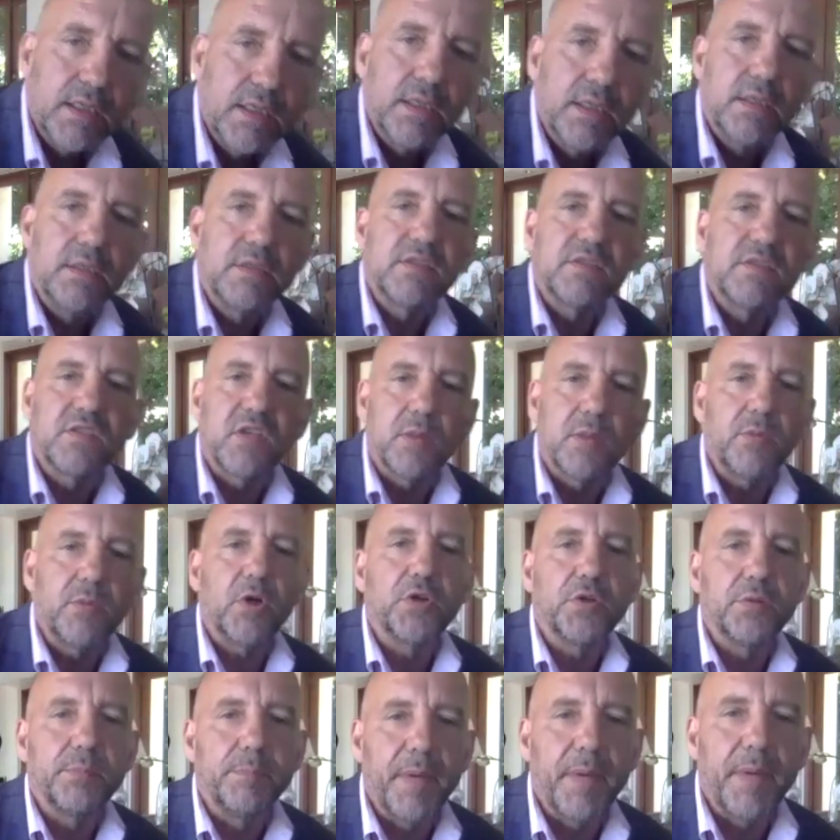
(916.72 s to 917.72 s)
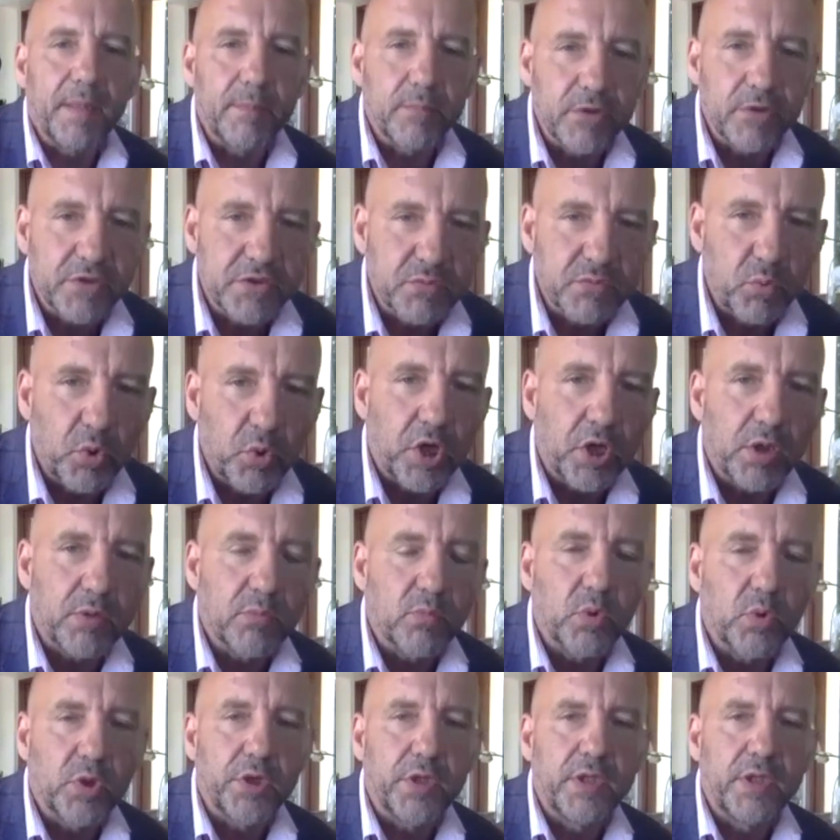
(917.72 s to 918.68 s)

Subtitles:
Some other members were a